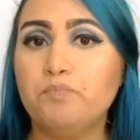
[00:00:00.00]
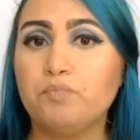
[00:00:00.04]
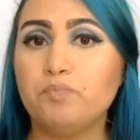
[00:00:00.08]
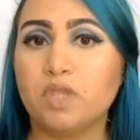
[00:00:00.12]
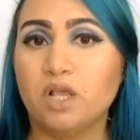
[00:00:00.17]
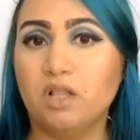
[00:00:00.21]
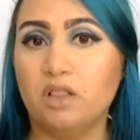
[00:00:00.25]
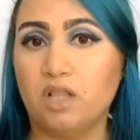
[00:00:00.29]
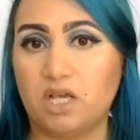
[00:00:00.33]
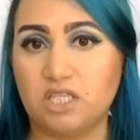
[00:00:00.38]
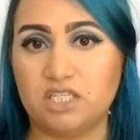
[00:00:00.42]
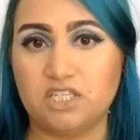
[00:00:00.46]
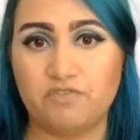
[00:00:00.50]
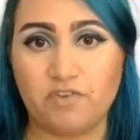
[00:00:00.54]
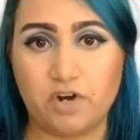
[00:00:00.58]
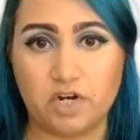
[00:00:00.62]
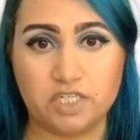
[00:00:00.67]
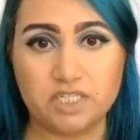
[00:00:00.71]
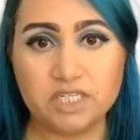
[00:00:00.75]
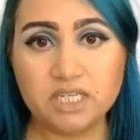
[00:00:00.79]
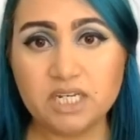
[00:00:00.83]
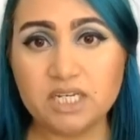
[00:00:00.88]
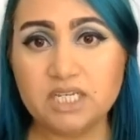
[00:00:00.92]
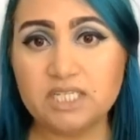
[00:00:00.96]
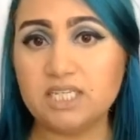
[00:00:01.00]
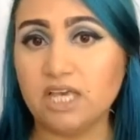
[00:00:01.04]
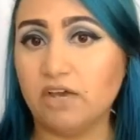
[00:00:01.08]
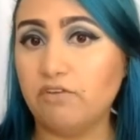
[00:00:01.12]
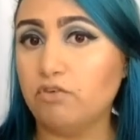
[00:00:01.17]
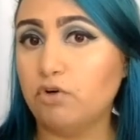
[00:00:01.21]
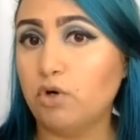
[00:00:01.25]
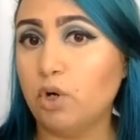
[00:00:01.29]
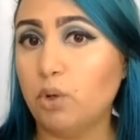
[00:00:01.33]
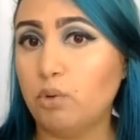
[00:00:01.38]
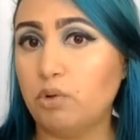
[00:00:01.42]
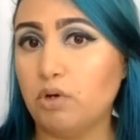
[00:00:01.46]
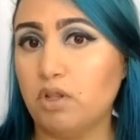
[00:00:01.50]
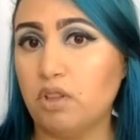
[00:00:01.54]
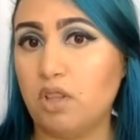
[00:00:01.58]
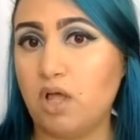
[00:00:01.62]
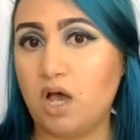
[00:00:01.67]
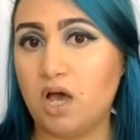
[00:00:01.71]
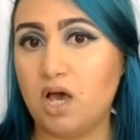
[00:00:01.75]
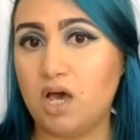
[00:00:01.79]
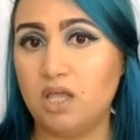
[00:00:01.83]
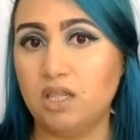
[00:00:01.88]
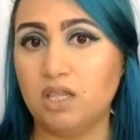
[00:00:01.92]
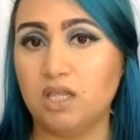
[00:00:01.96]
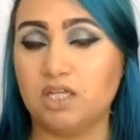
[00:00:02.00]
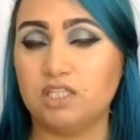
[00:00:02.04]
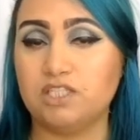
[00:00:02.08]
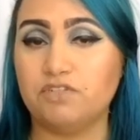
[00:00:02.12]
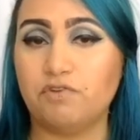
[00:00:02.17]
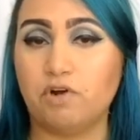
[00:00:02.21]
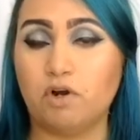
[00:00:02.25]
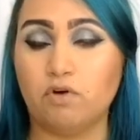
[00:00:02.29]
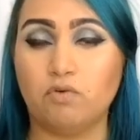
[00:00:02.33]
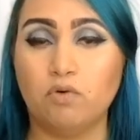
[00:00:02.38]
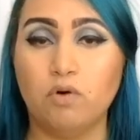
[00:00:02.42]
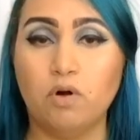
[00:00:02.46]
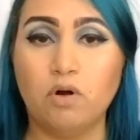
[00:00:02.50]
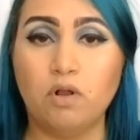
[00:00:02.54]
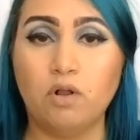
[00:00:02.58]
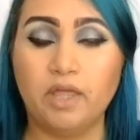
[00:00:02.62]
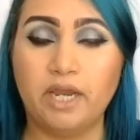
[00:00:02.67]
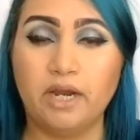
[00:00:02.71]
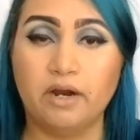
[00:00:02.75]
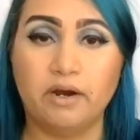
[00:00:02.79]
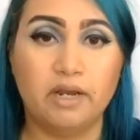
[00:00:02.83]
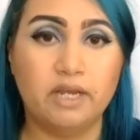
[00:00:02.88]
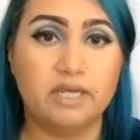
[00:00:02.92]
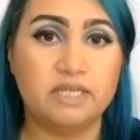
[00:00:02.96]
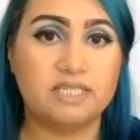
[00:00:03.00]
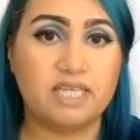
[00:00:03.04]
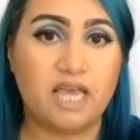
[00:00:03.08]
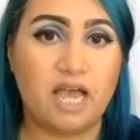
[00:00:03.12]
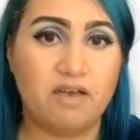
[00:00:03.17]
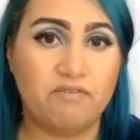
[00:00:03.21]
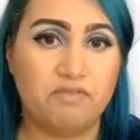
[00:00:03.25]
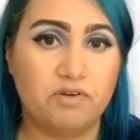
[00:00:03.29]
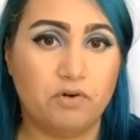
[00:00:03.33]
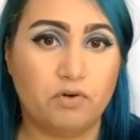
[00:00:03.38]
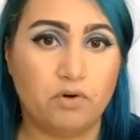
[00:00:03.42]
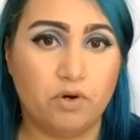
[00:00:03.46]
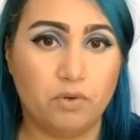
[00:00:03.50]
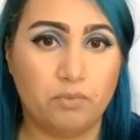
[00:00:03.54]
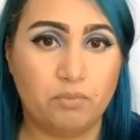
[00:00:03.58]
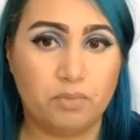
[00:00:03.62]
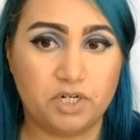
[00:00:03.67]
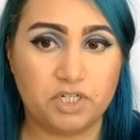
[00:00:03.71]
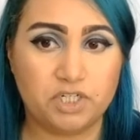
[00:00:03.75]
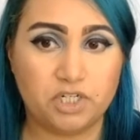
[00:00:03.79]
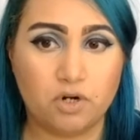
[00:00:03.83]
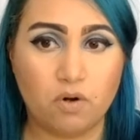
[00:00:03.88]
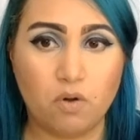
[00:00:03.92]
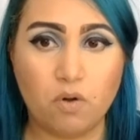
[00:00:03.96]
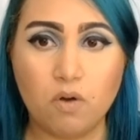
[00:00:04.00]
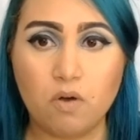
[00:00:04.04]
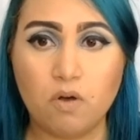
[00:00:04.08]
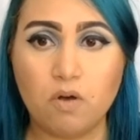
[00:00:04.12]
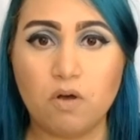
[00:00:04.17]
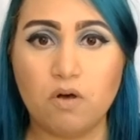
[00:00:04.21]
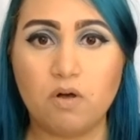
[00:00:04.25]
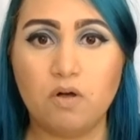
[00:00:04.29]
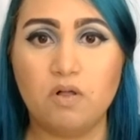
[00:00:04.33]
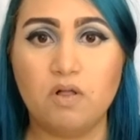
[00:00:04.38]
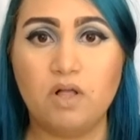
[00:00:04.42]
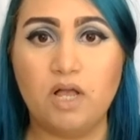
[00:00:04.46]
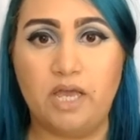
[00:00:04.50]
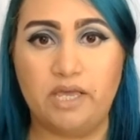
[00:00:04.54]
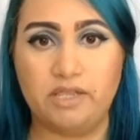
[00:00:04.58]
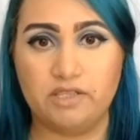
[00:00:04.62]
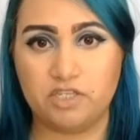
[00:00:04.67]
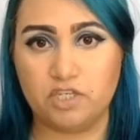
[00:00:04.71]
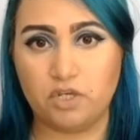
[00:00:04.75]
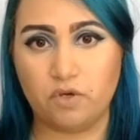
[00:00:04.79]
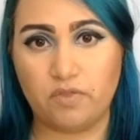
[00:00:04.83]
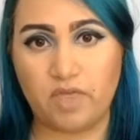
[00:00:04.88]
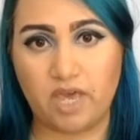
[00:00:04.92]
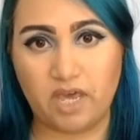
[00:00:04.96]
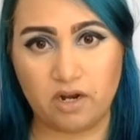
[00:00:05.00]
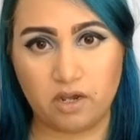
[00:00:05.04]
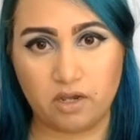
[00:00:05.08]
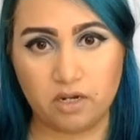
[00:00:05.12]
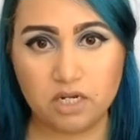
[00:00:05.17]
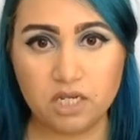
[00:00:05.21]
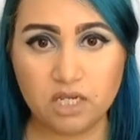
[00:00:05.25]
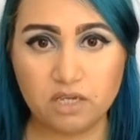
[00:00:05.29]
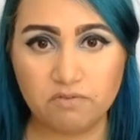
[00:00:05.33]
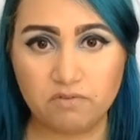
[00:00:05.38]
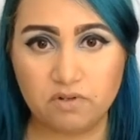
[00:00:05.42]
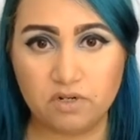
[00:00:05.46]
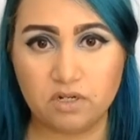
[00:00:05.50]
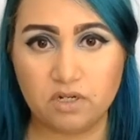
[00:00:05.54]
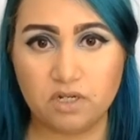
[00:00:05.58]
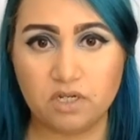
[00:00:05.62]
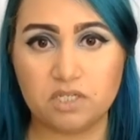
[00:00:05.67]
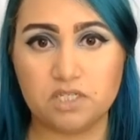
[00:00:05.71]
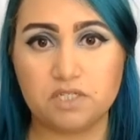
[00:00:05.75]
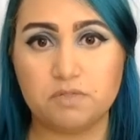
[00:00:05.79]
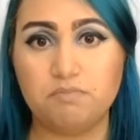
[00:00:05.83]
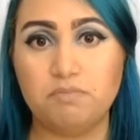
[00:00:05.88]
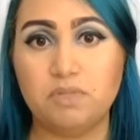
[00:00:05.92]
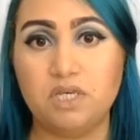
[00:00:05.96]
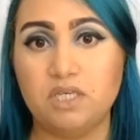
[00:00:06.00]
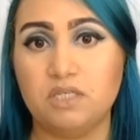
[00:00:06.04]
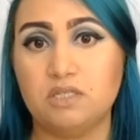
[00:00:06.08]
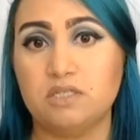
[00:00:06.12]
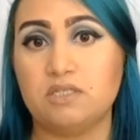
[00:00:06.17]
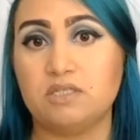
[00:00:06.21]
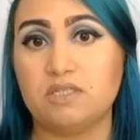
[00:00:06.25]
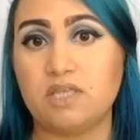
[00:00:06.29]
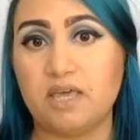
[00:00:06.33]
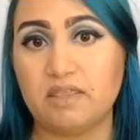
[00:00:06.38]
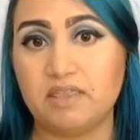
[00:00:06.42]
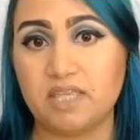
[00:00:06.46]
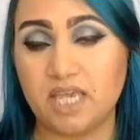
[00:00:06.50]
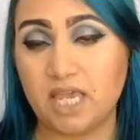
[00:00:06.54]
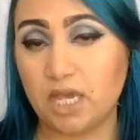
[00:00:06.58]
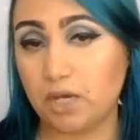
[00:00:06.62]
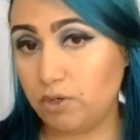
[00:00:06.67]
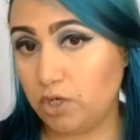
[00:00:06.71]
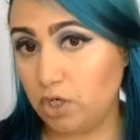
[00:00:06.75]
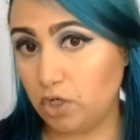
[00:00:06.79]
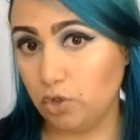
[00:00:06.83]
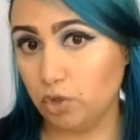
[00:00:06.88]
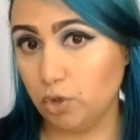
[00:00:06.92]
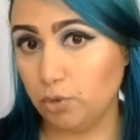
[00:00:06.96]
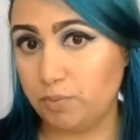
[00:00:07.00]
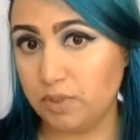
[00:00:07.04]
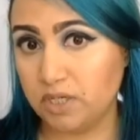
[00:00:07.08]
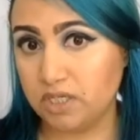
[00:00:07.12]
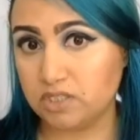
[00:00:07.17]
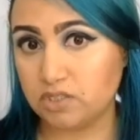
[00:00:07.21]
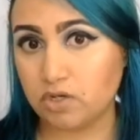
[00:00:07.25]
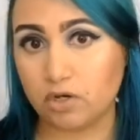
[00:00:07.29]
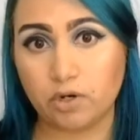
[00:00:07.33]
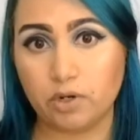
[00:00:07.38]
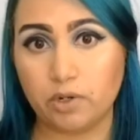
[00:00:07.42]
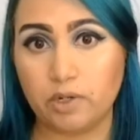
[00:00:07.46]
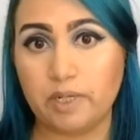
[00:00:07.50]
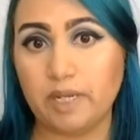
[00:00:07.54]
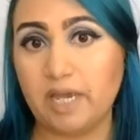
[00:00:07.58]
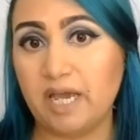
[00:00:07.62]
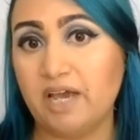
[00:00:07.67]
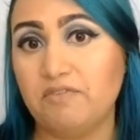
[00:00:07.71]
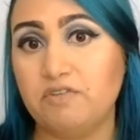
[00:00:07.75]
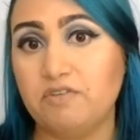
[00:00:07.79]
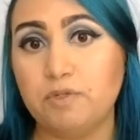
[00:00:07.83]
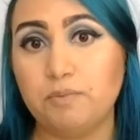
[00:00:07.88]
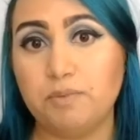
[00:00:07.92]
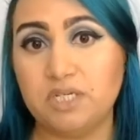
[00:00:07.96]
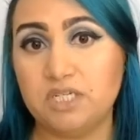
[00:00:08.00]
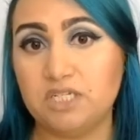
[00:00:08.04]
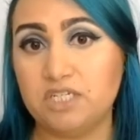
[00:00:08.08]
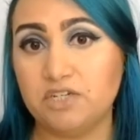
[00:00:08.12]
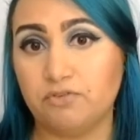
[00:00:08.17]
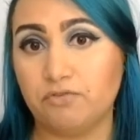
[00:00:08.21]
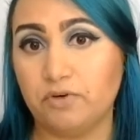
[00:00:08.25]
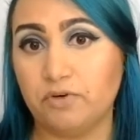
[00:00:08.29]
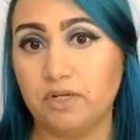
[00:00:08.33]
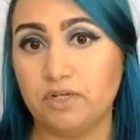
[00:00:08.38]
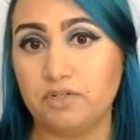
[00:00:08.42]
lots of our cities have grown a lot, lots of our rural areas haven't grown much at all, and so that unevenness means that the county groupings are going to have to be different